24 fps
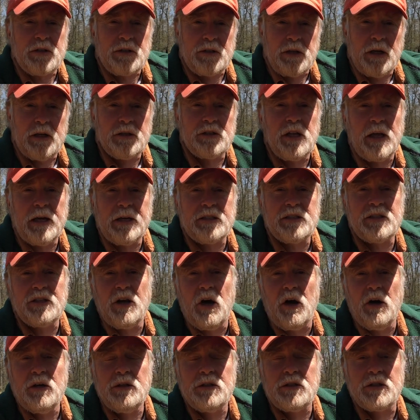things like
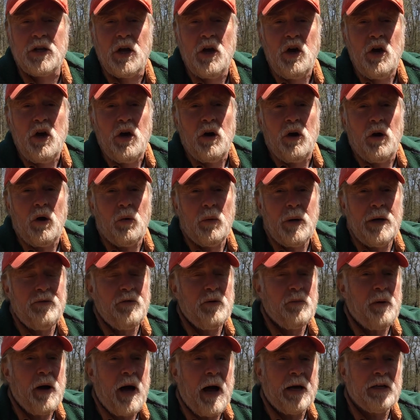skunks or even
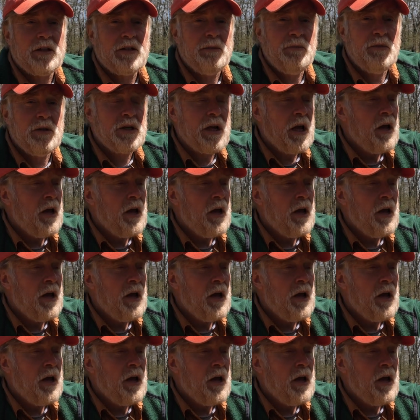possums.